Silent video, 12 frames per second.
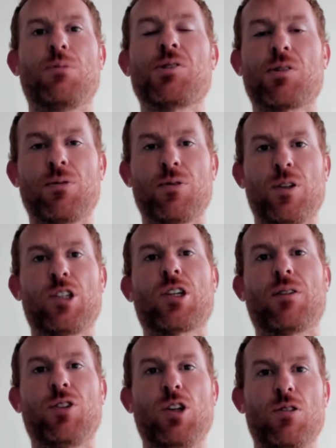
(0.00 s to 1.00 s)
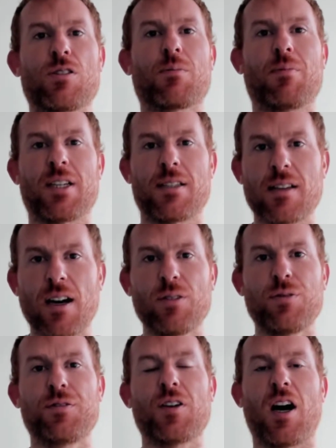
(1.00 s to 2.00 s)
some of which I've used myself.